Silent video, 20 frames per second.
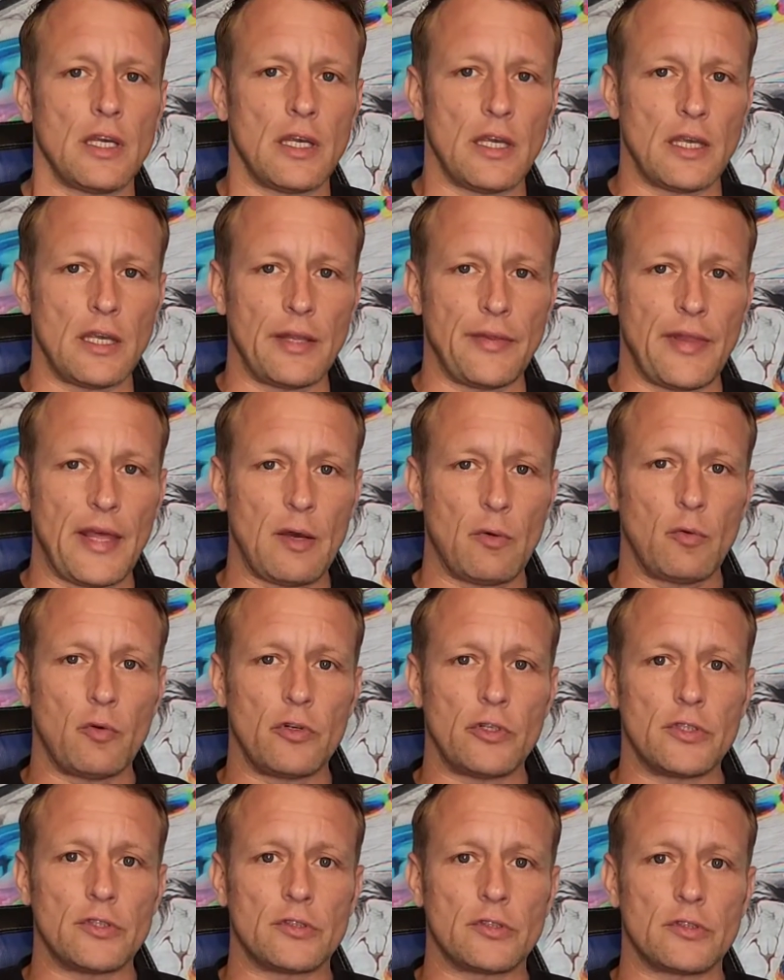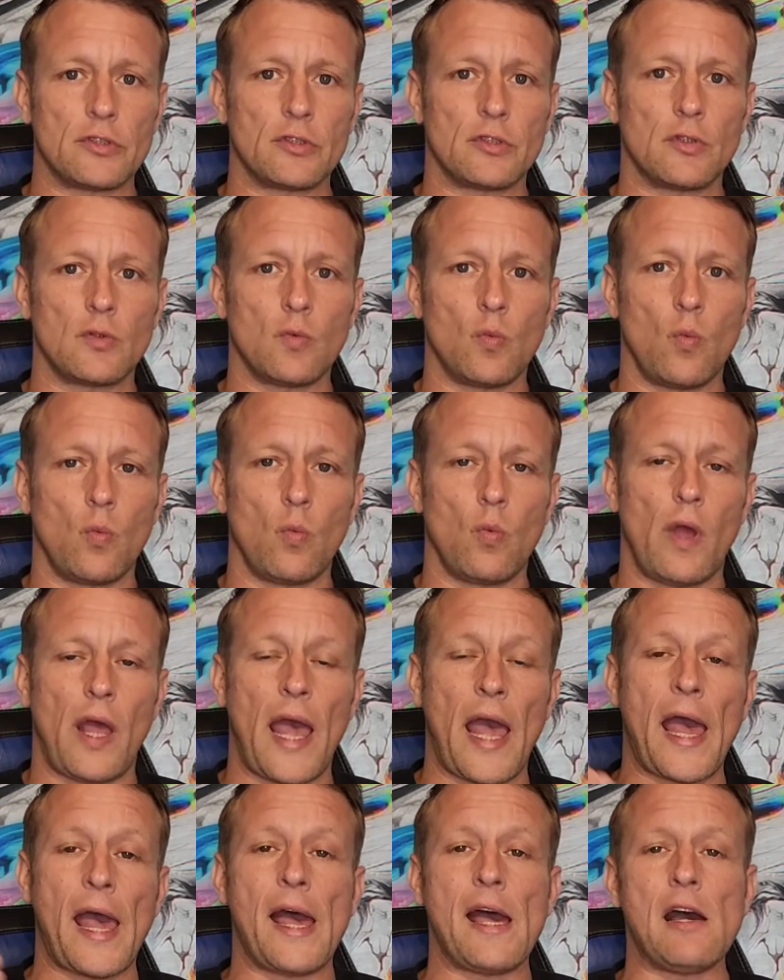And that was
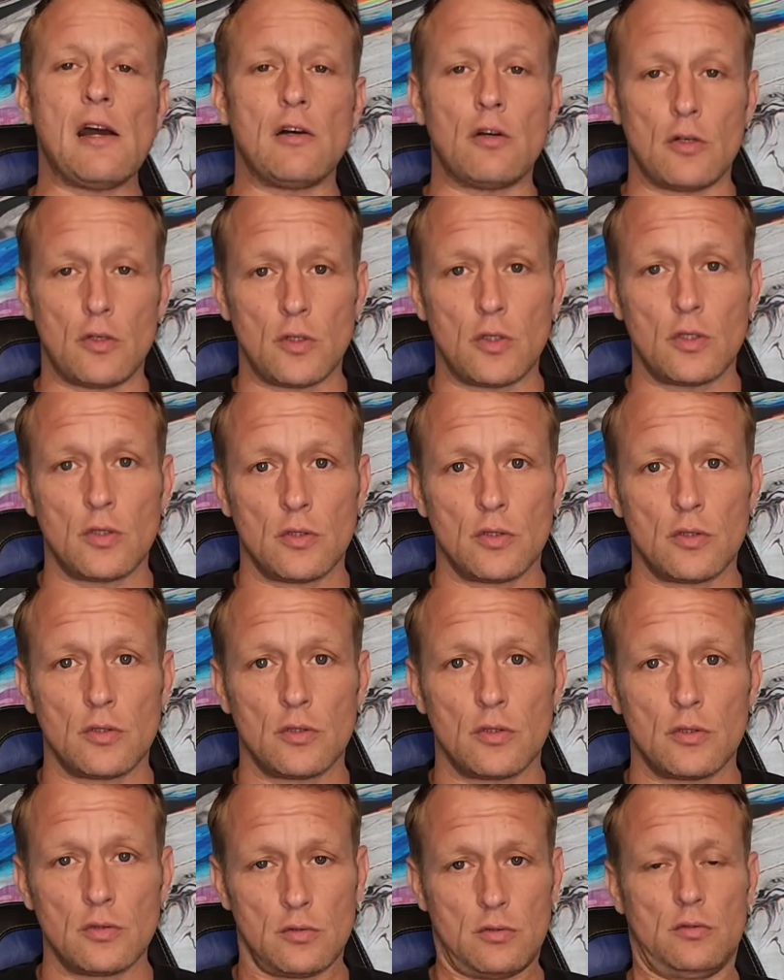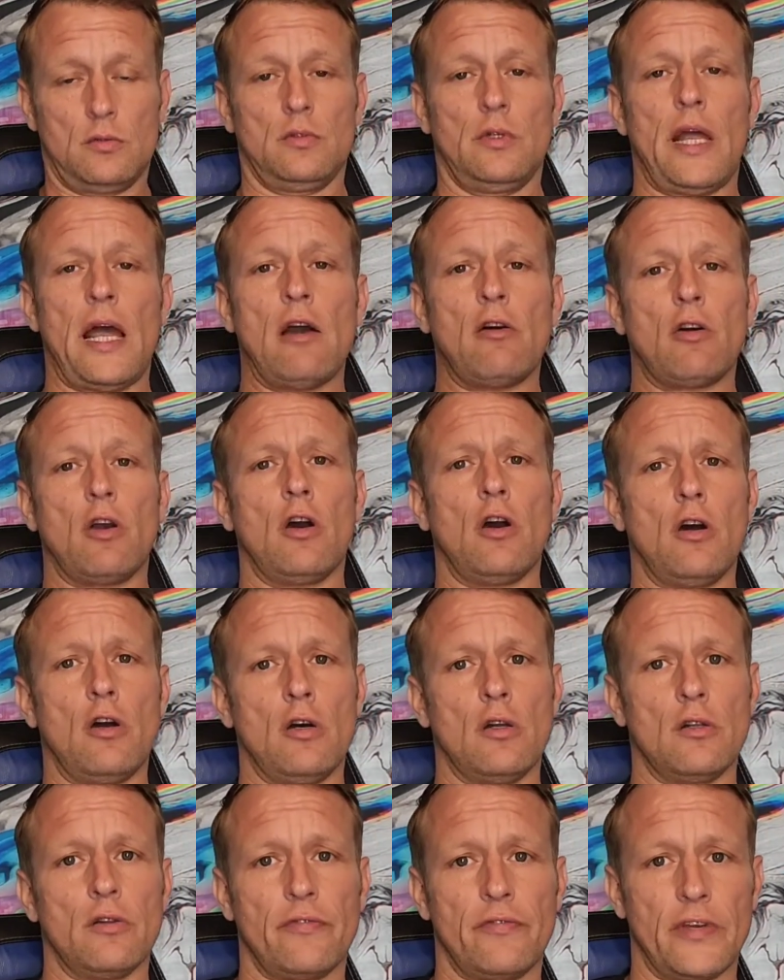how
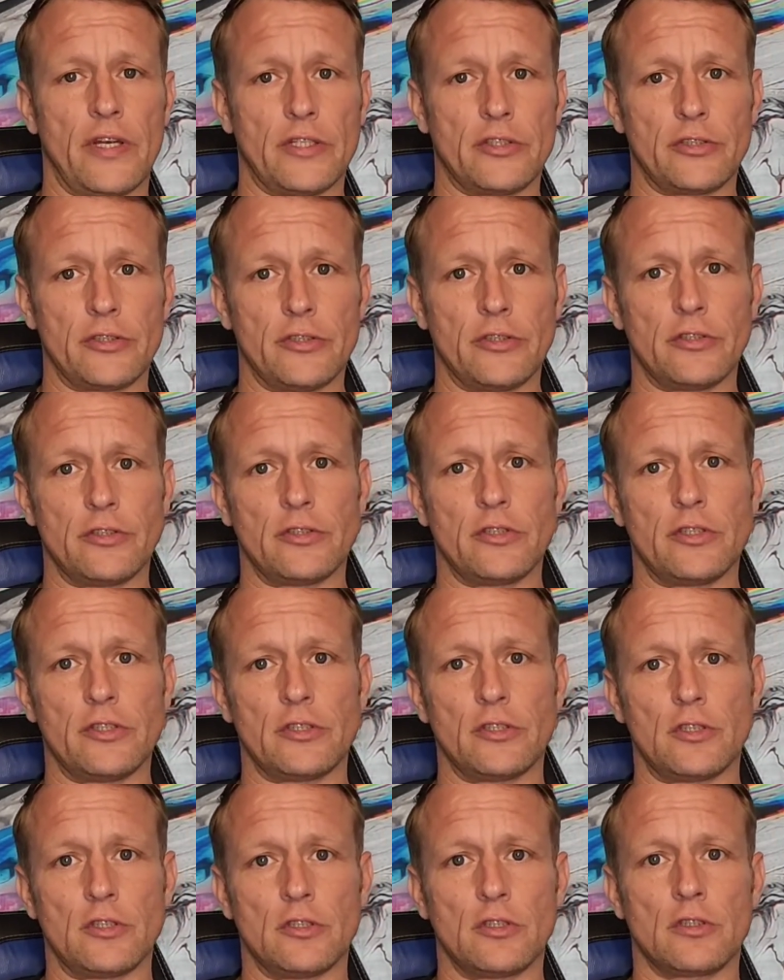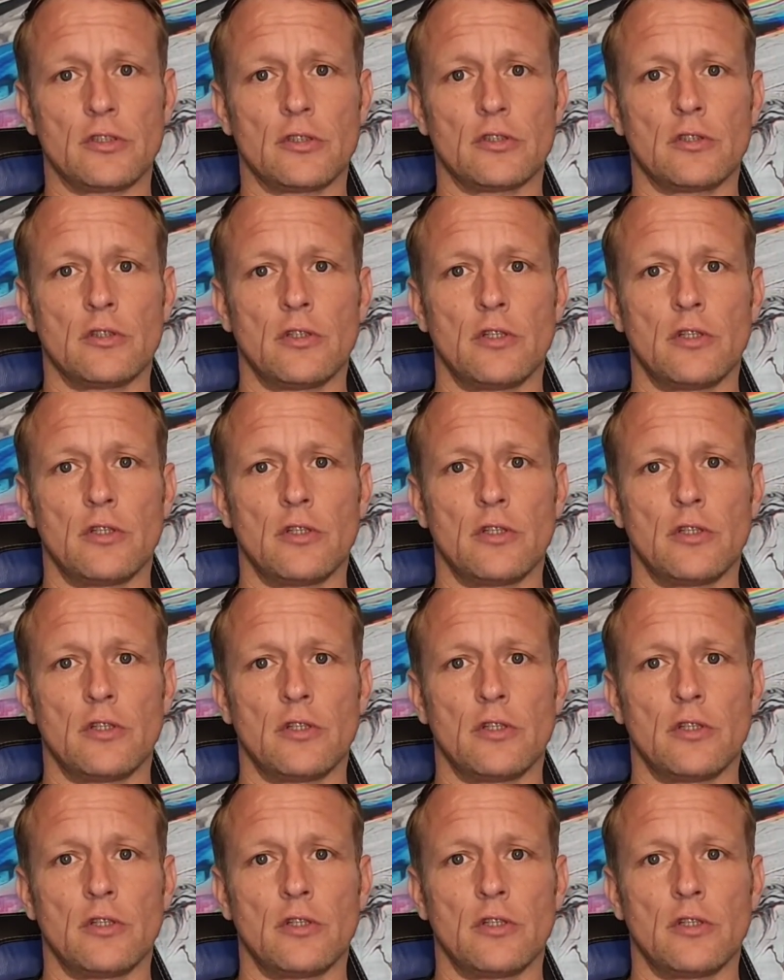alcohol affects your decisions.